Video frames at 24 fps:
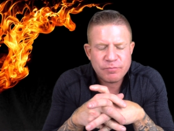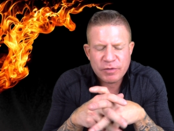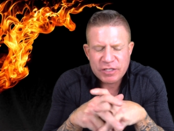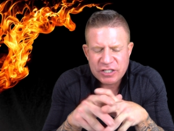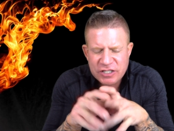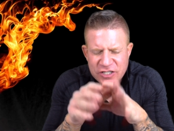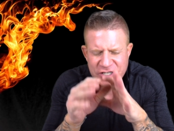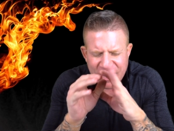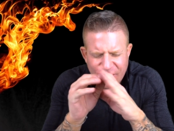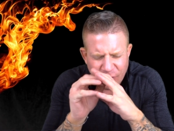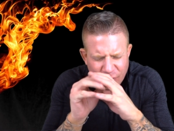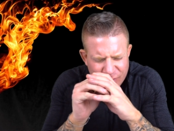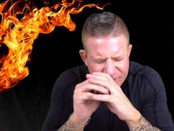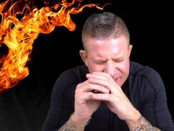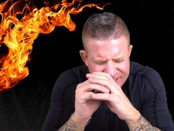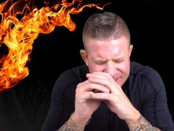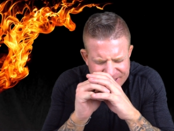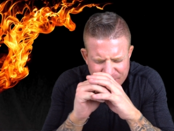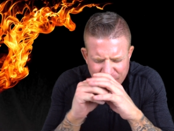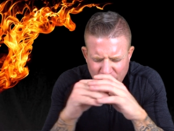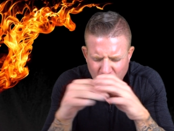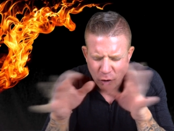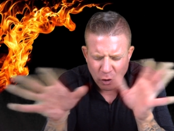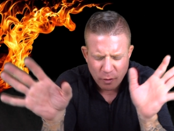but don't
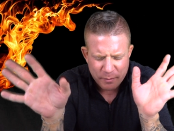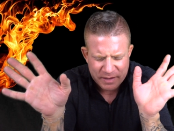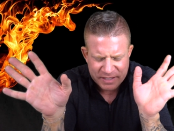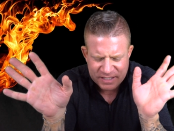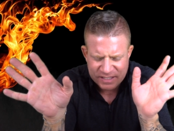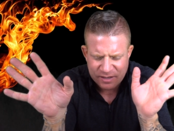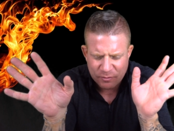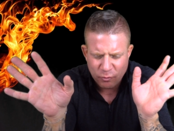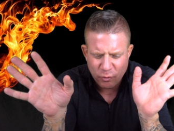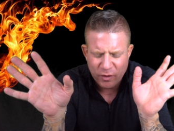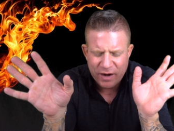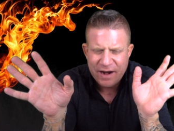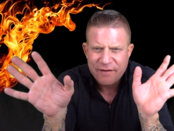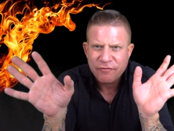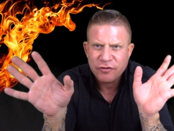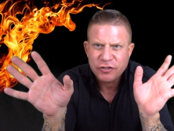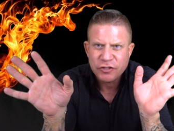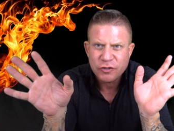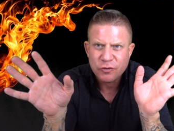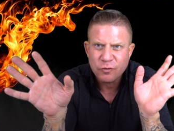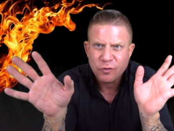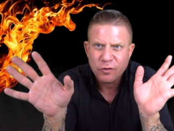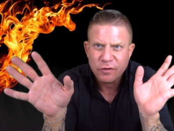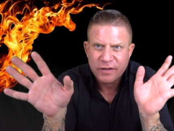just throw them in some whatever
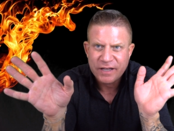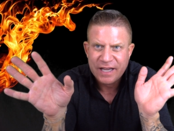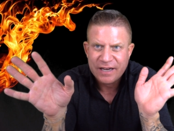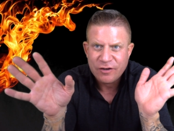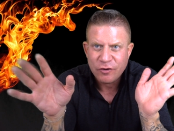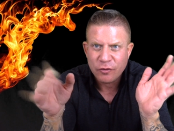school, okay?